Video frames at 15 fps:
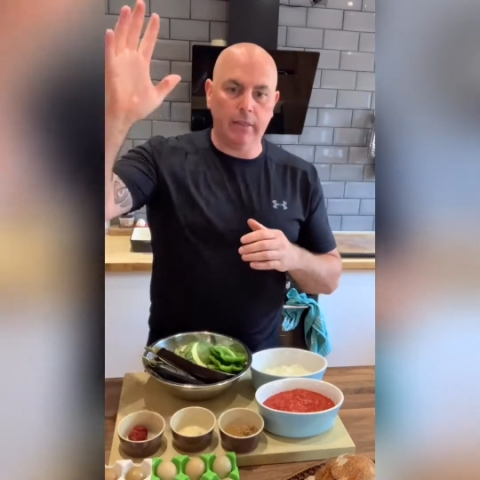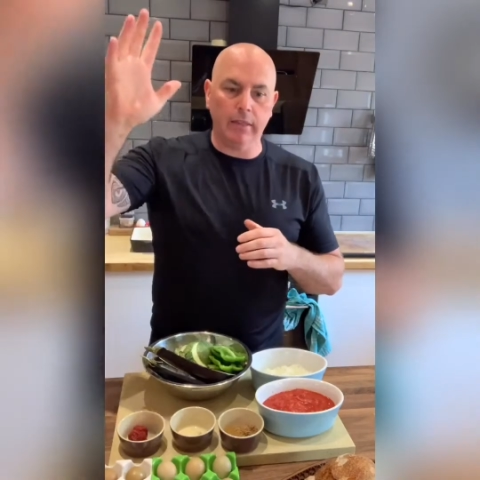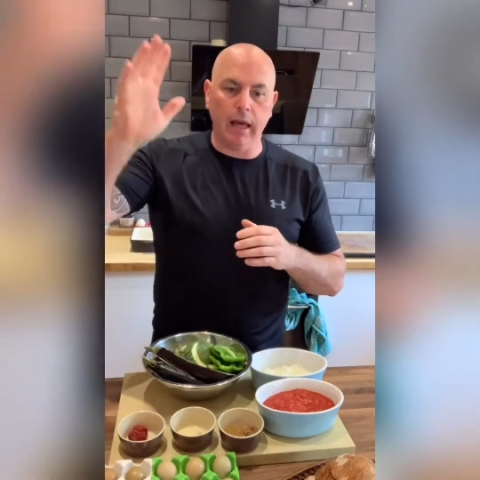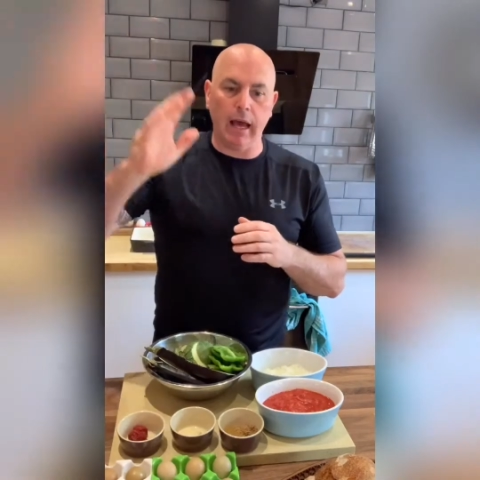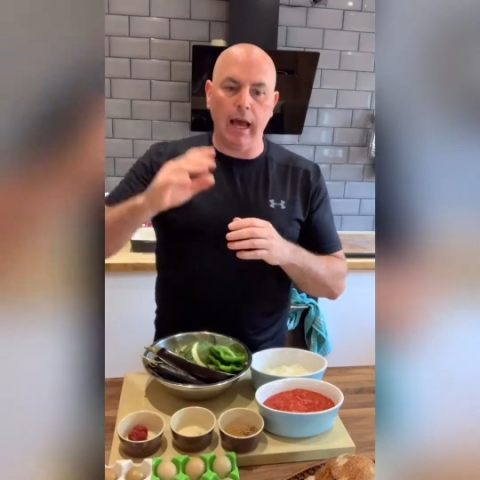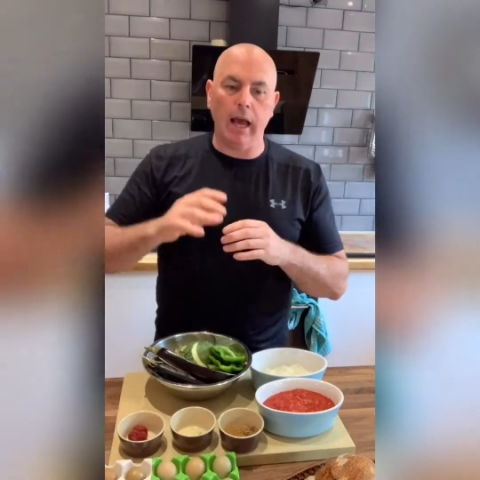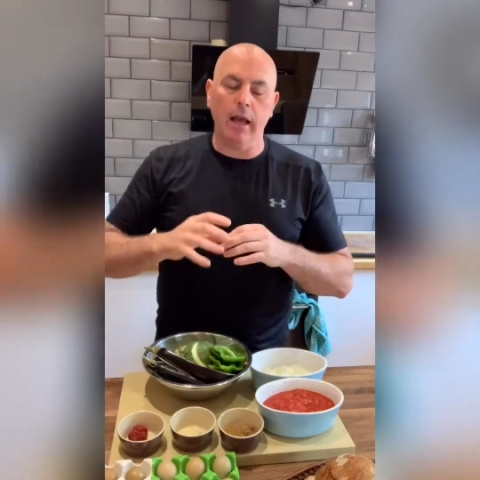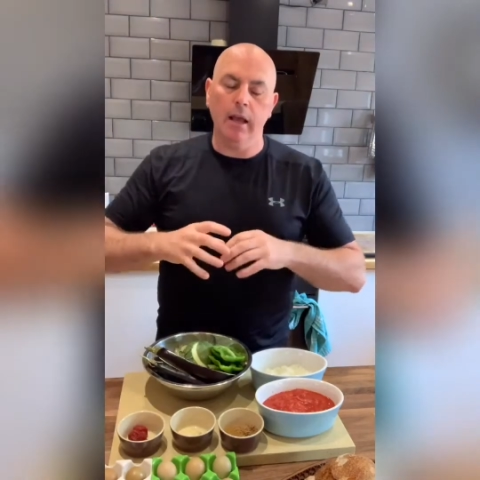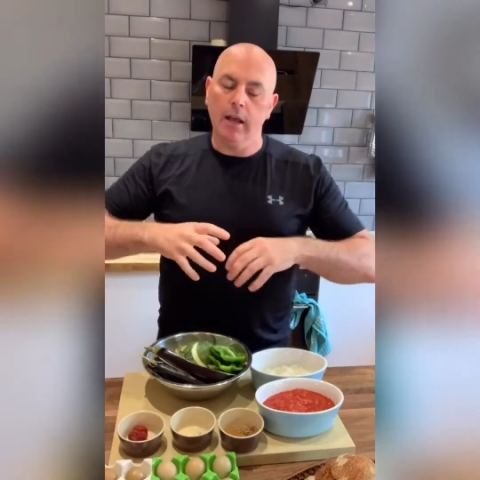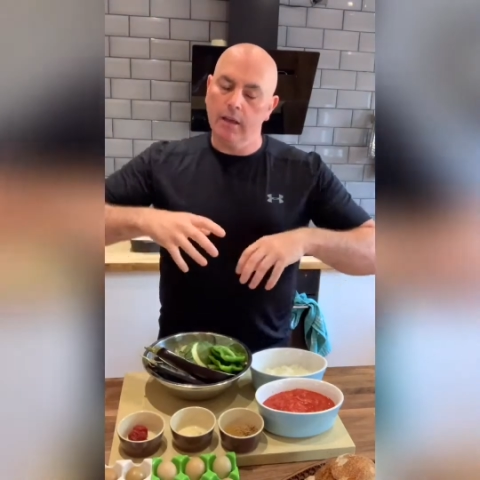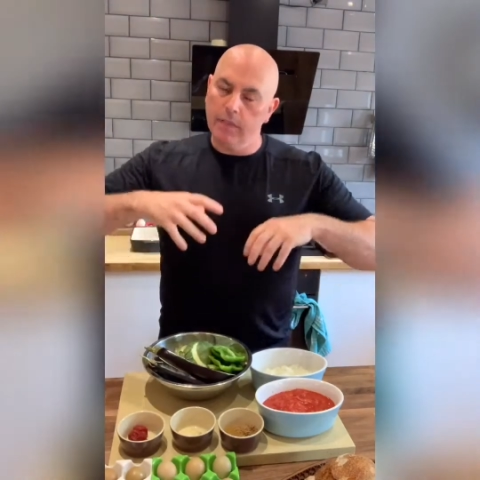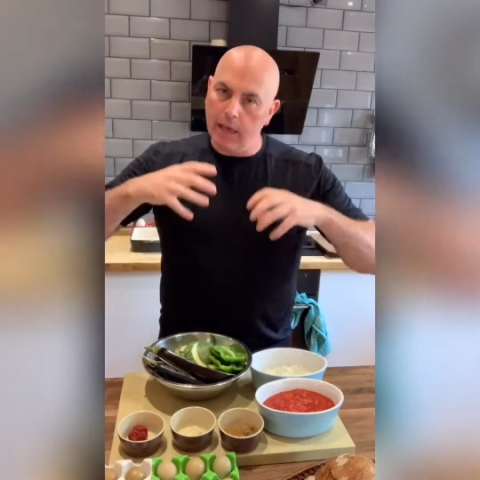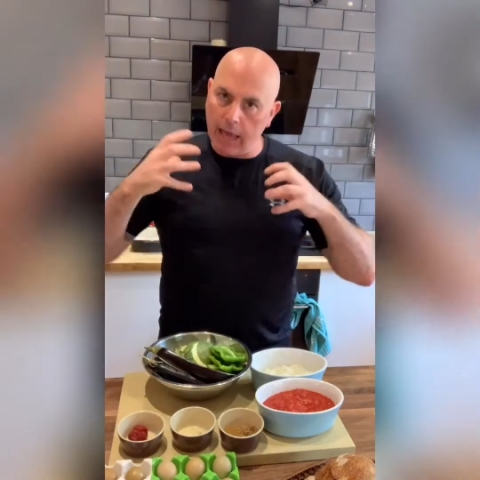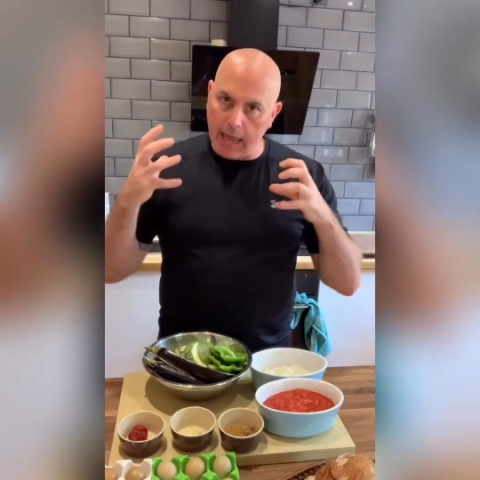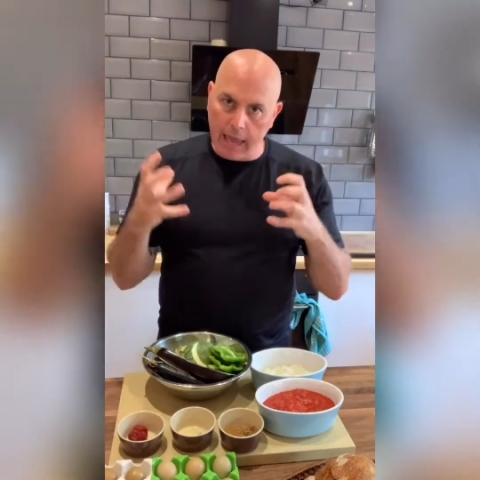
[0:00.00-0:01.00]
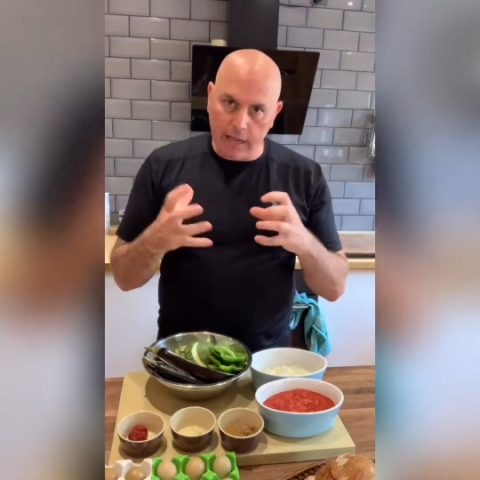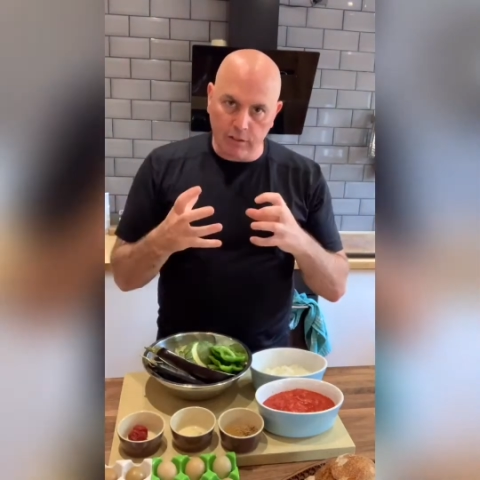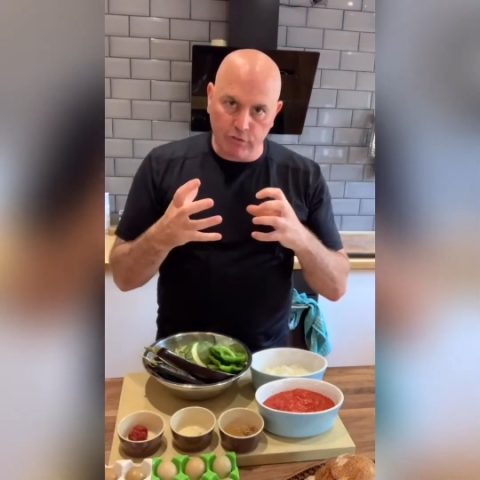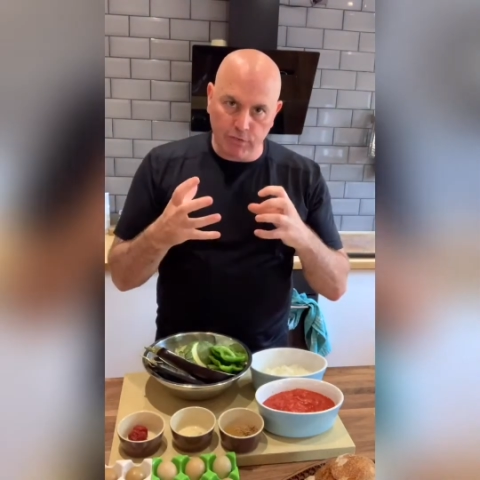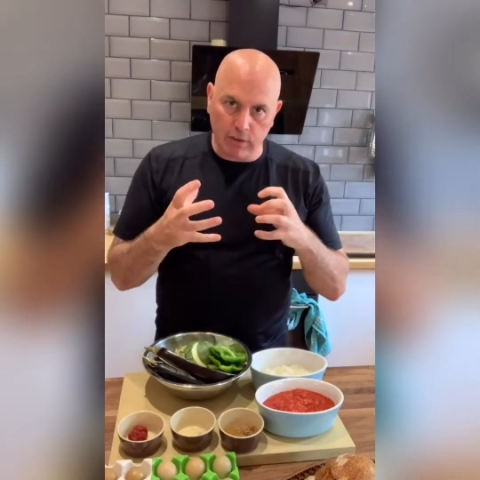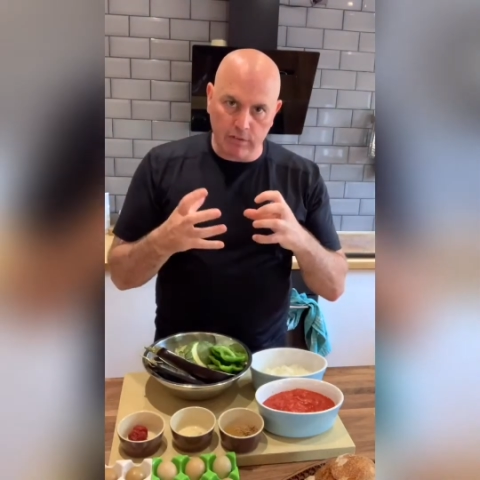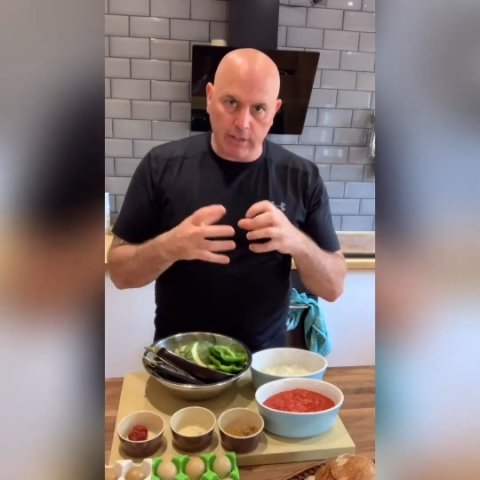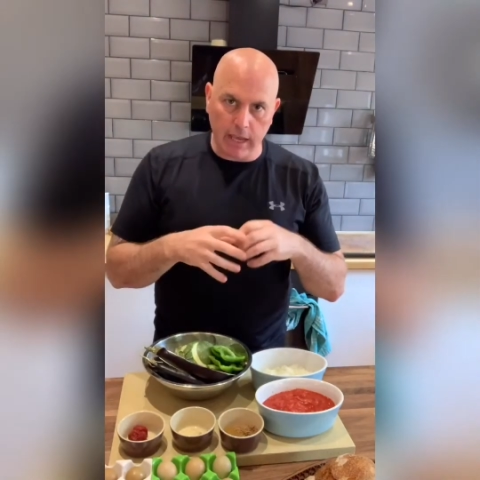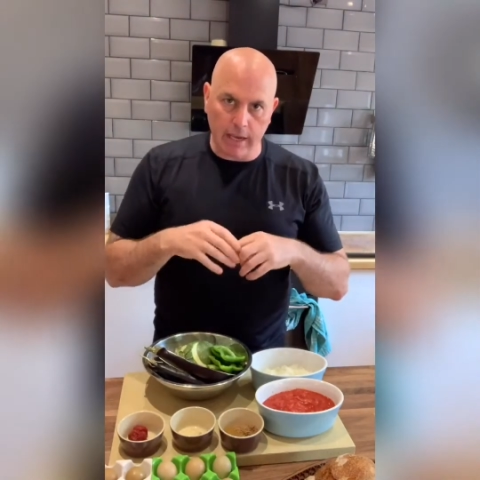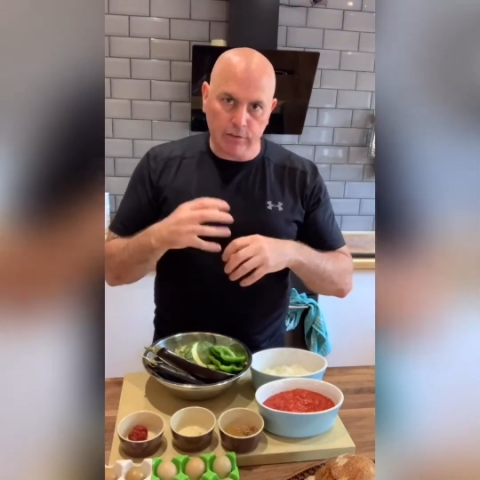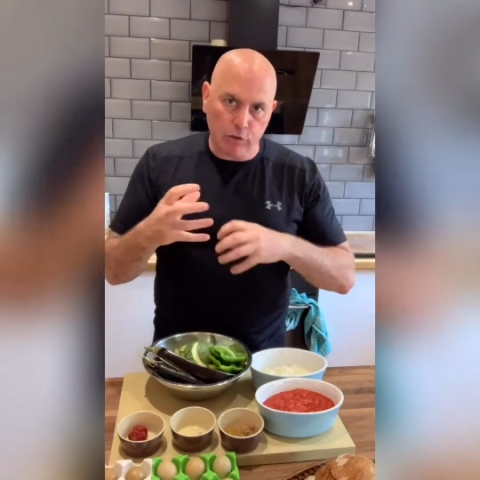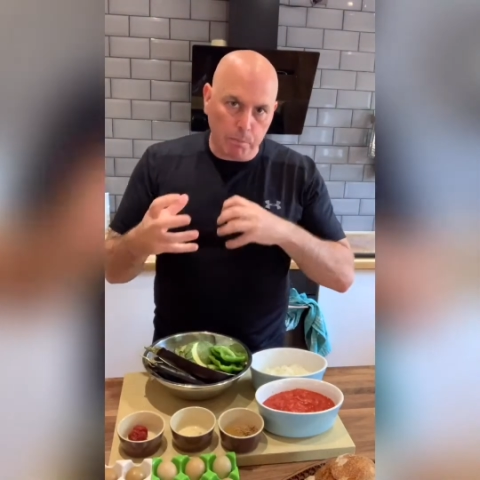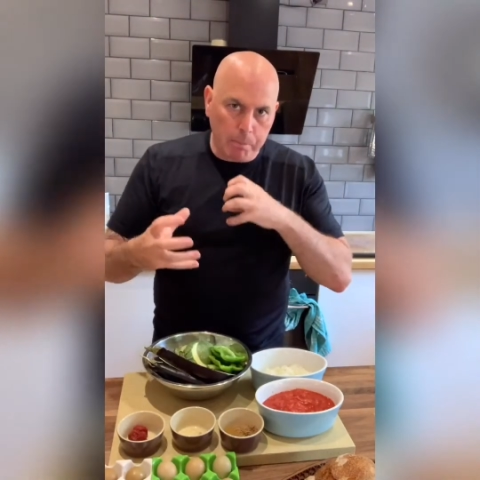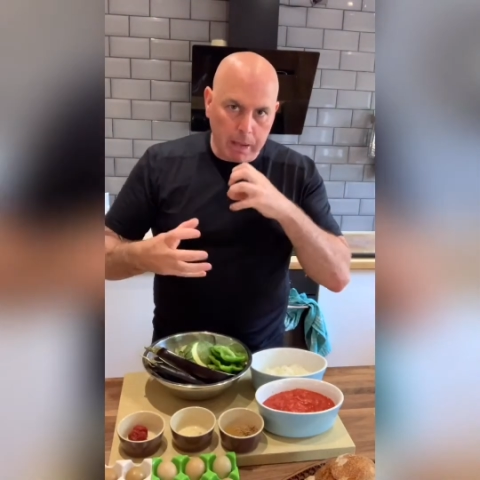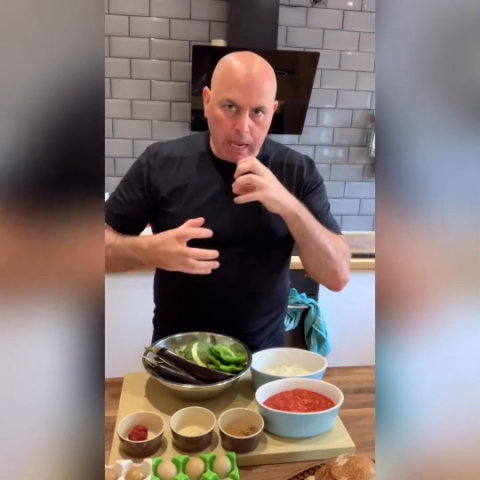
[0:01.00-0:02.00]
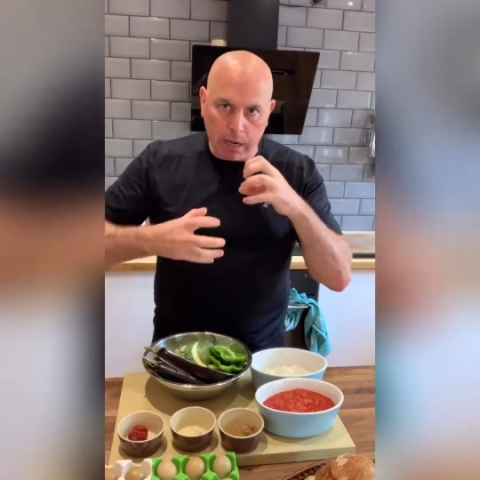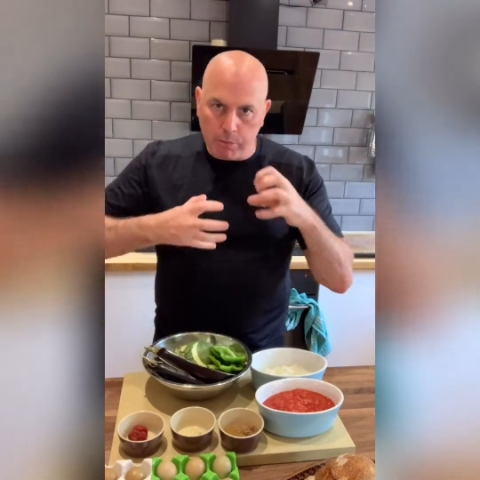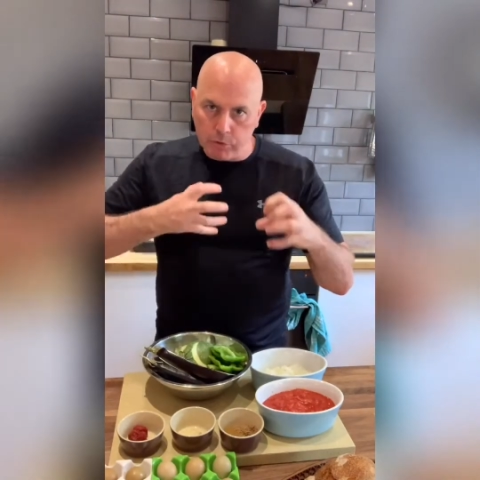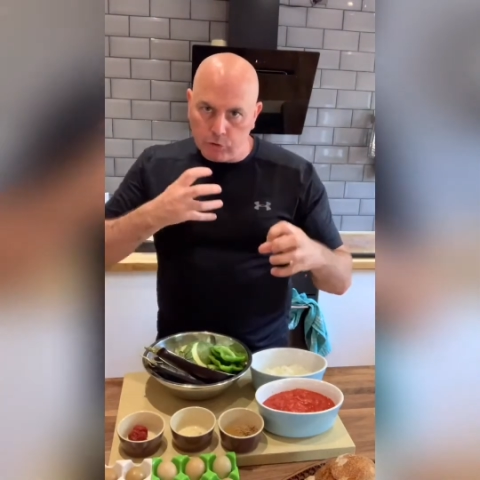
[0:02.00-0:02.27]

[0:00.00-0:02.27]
that. The pheasant eggs will bake